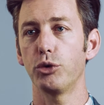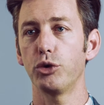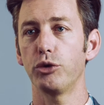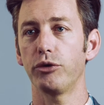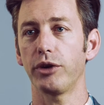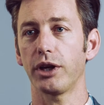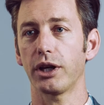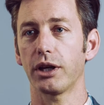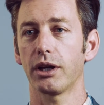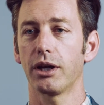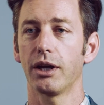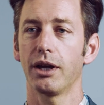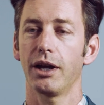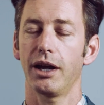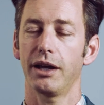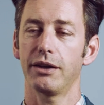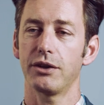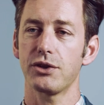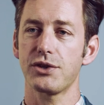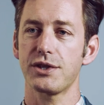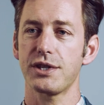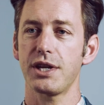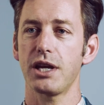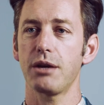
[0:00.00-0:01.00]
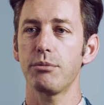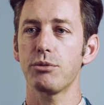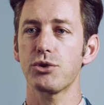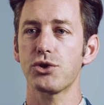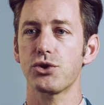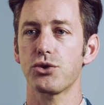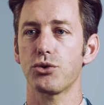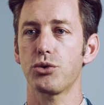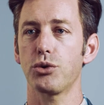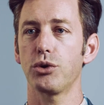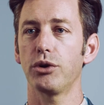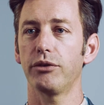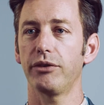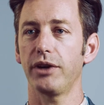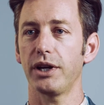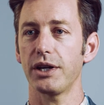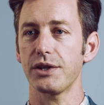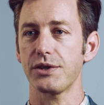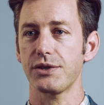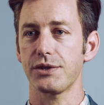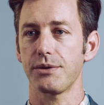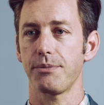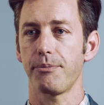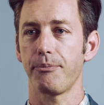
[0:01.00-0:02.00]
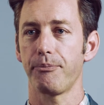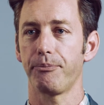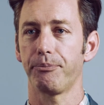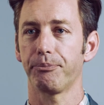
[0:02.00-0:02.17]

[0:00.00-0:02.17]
moving. And the same is true of us.